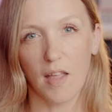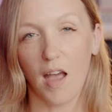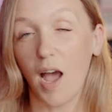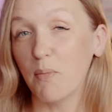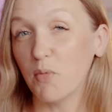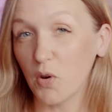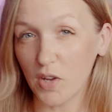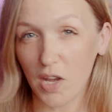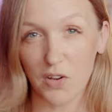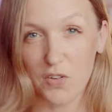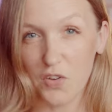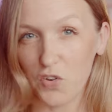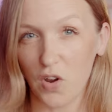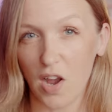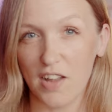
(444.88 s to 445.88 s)
I'm not going
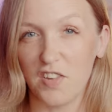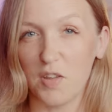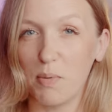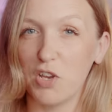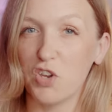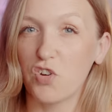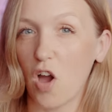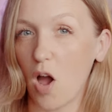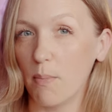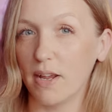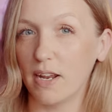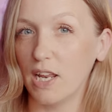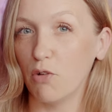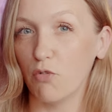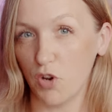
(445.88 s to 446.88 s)
to try to be
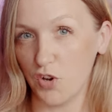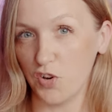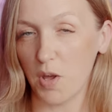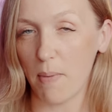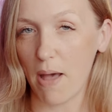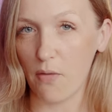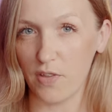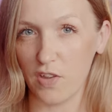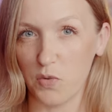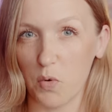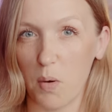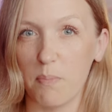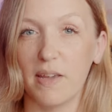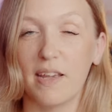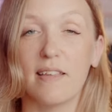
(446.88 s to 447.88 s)
charmingly rude about this
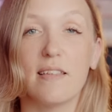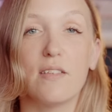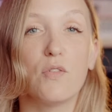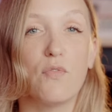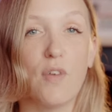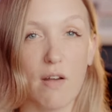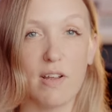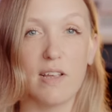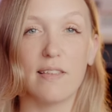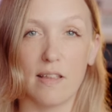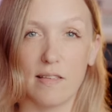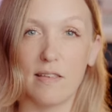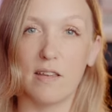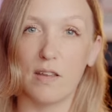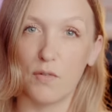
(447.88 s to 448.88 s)
one because it's a very
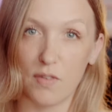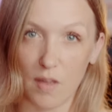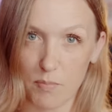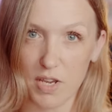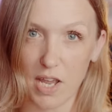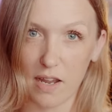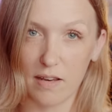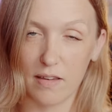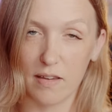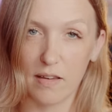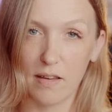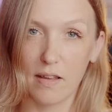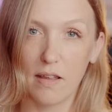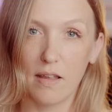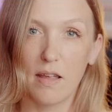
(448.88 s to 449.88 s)
sensitive subject.
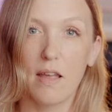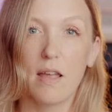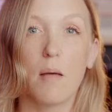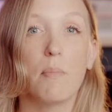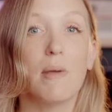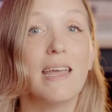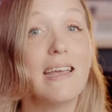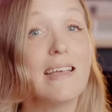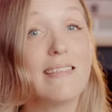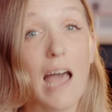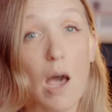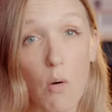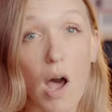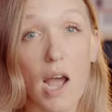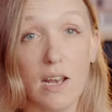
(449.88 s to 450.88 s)
But here's
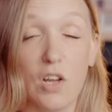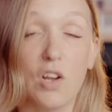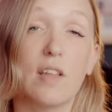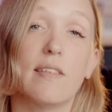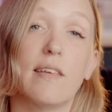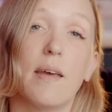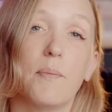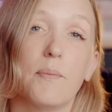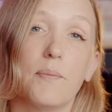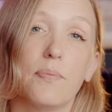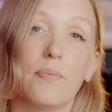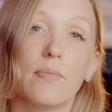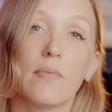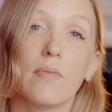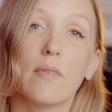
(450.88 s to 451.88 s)
how I look at it.
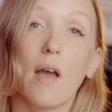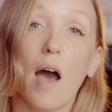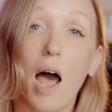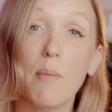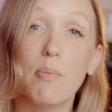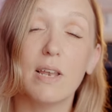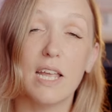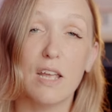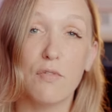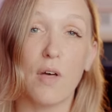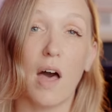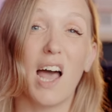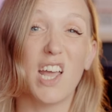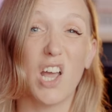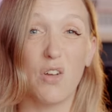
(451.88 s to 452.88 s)
I believe
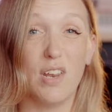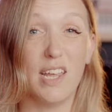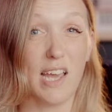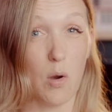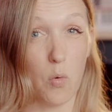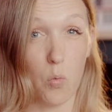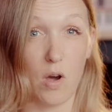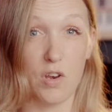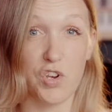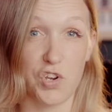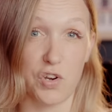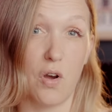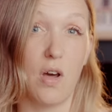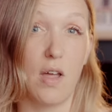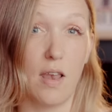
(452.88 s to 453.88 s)
that I only get one
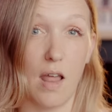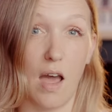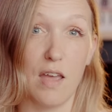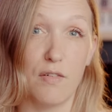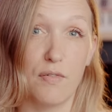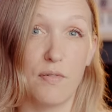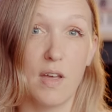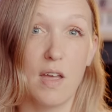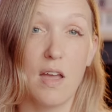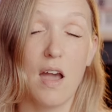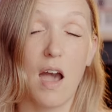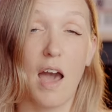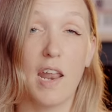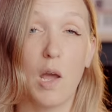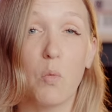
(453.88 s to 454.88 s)
shot at life,
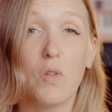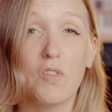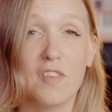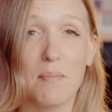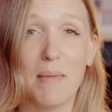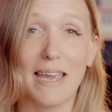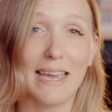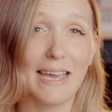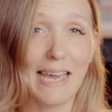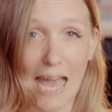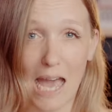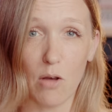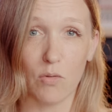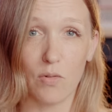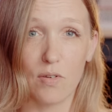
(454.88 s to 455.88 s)
and I want to make it
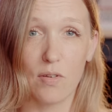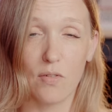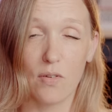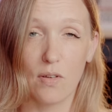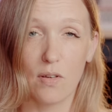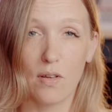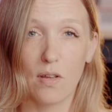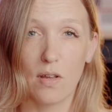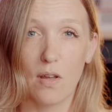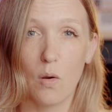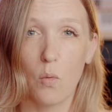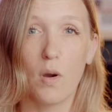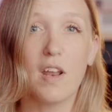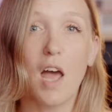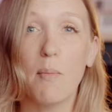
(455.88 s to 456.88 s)
count.
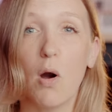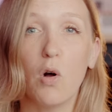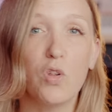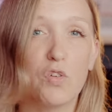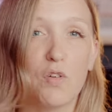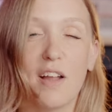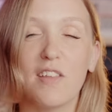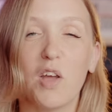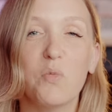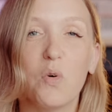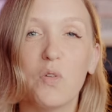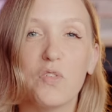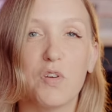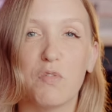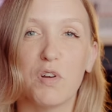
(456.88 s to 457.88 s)
When I'm older, I don't
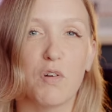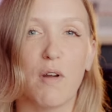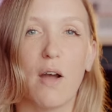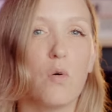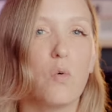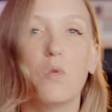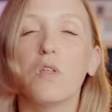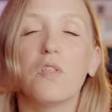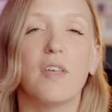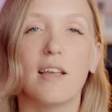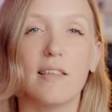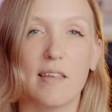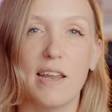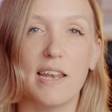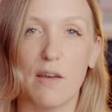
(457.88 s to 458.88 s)
want to regret all the
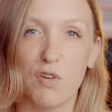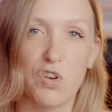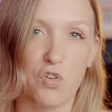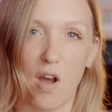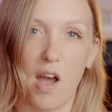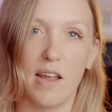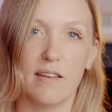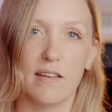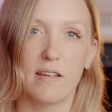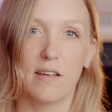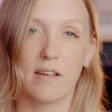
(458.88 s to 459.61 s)
things I never tried.